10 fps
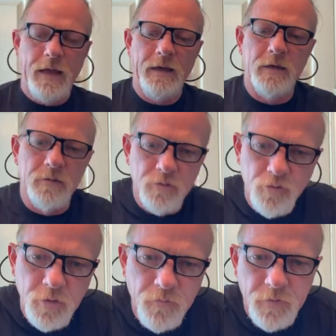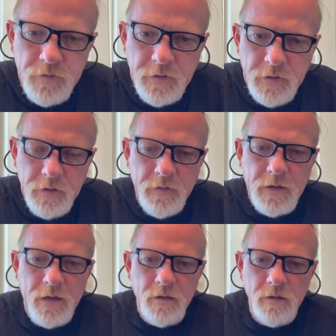I can truthfully tell you
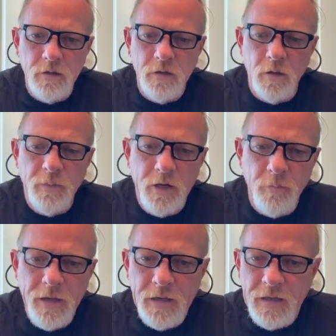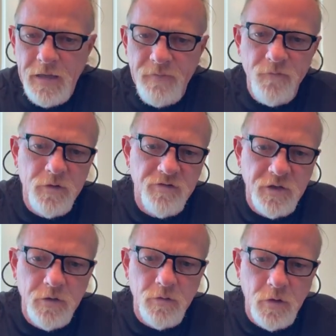that I hung a bear bag every
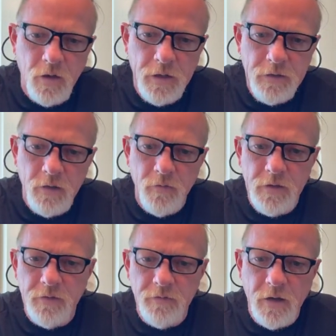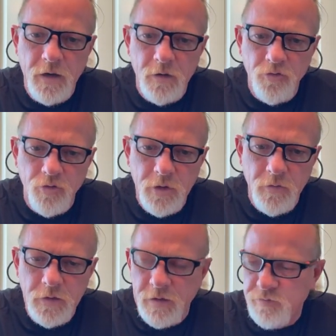single night on the entire trail
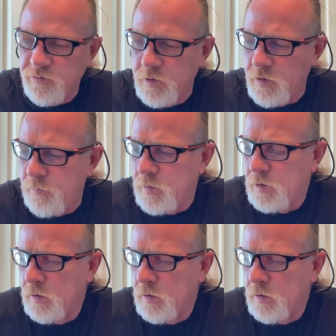that I slept.